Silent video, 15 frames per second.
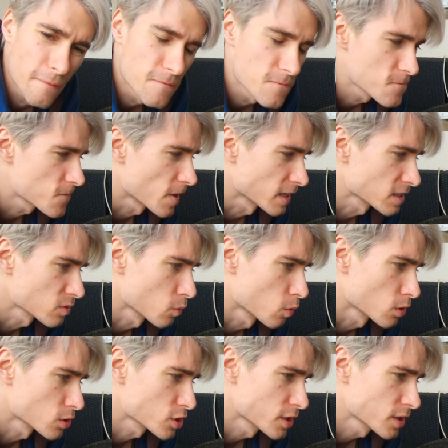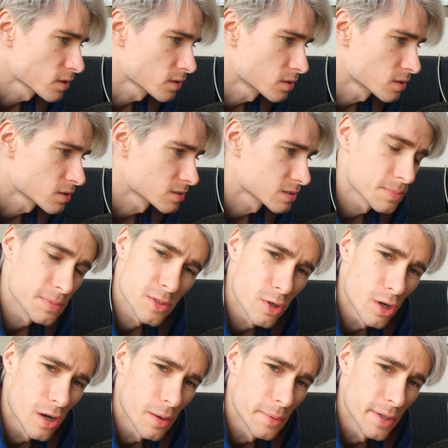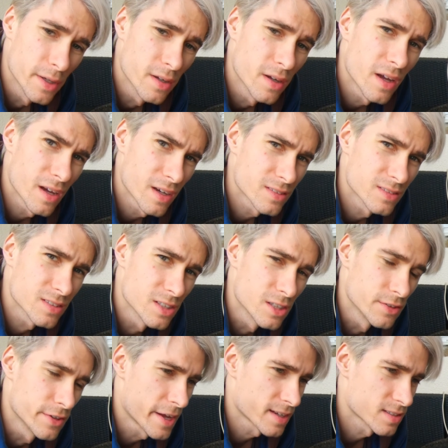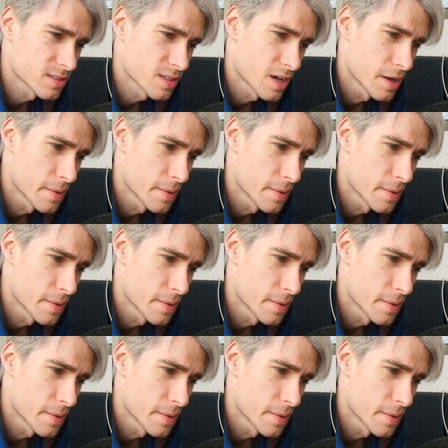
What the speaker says: thanks for watching, subscribing, and till next time.